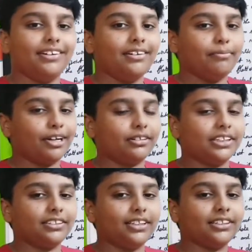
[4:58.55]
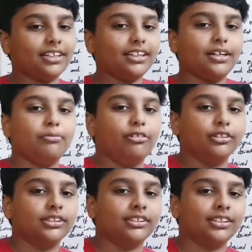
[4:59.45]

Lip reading: because it's the southernmost